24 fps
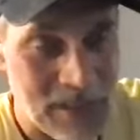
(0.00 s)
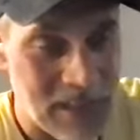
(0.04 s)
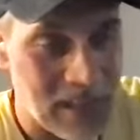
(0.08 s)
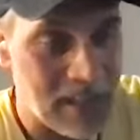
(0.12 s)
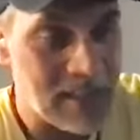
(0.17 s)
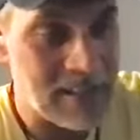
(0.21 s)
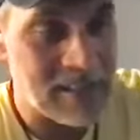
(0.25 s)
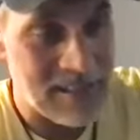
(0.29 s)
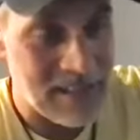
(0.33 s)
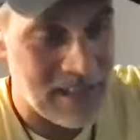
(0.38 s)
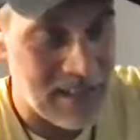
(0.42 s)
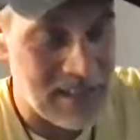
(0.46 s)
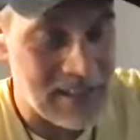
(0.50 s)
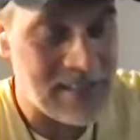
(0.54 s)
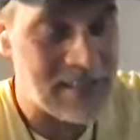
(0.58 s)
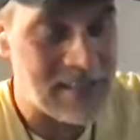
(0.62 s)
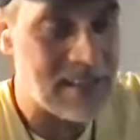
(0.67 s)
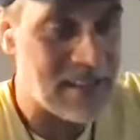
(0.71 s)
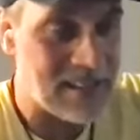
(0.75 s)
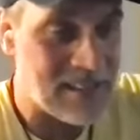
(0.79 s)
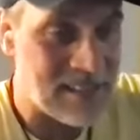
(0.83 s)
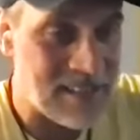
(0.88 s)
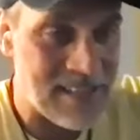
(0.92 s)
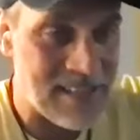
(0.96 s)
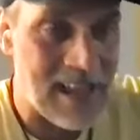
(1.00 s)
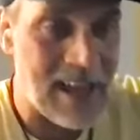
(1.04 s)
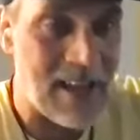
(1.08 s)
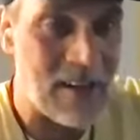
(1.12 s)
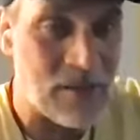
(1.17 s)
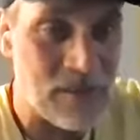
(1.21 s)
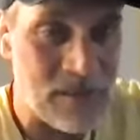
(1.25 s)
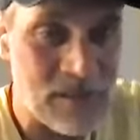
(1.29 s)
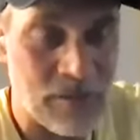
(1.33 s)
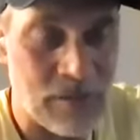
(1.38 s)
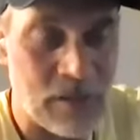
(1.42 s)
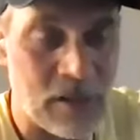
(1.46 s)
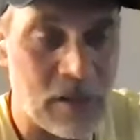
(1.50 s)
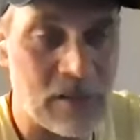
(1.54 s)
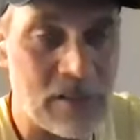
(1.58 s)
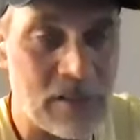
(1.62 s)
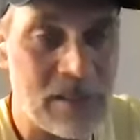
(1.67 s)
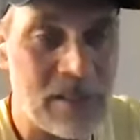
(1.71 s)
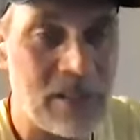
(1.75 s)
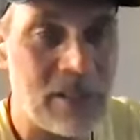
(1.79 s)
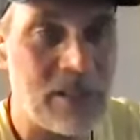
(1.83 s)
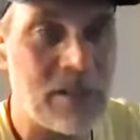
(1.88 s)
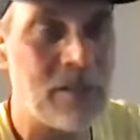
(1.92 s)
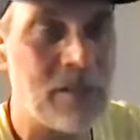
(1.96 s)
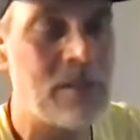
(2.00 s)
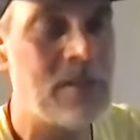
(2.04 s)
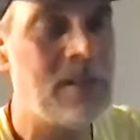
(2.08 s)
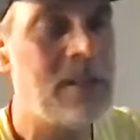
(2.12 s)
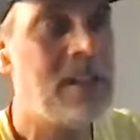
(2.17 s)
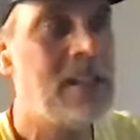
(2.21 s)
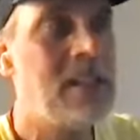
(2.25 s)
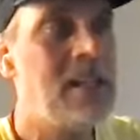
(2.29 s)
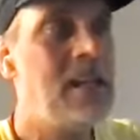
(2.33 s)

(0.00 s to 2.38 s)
Like it's the sounds of R2.